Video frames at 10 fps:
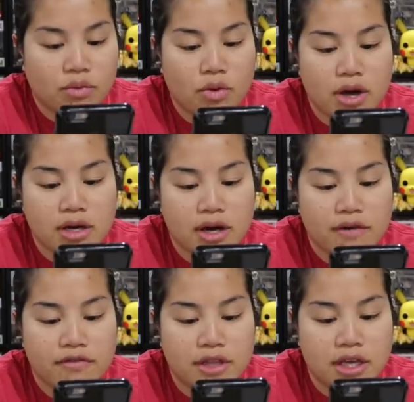1
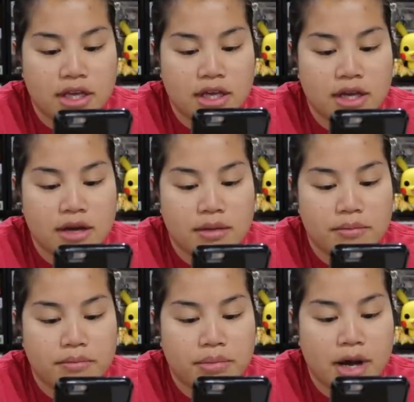of the
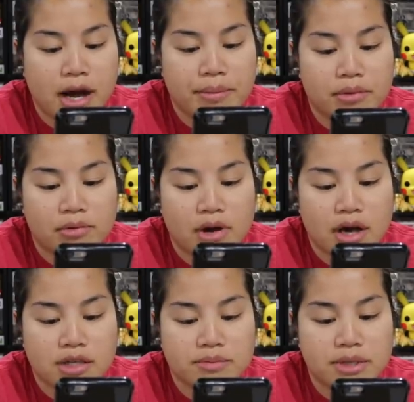Pop
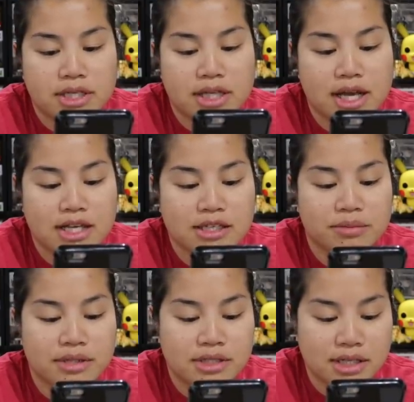Rocks BTS
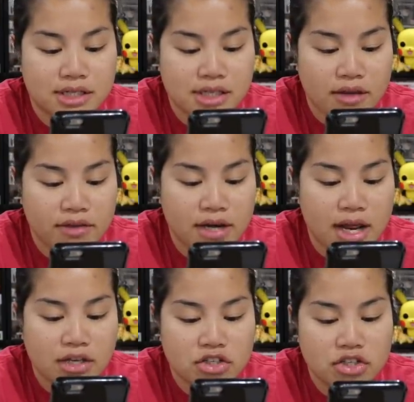complete set of 7,
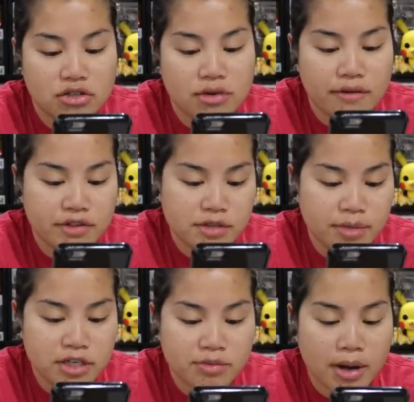and 2 of the
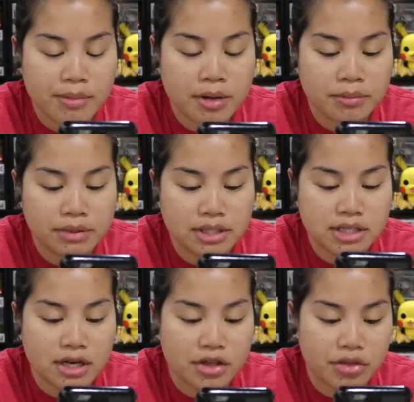SpongeBob complete
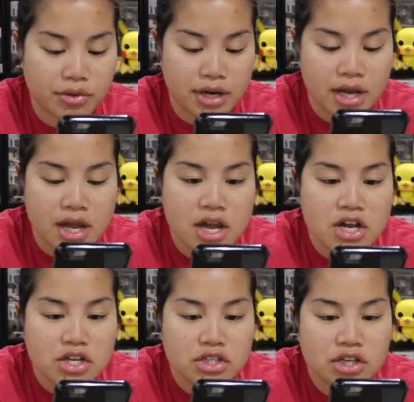set of 3.
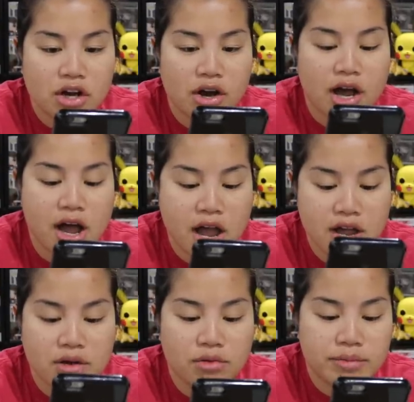So
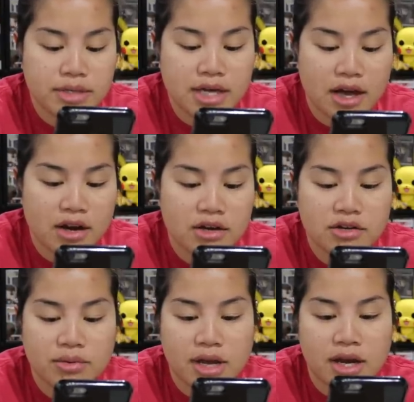I would be down
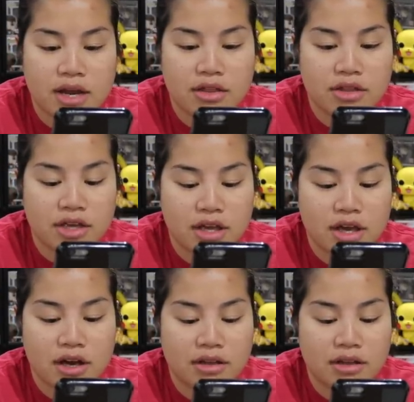to win the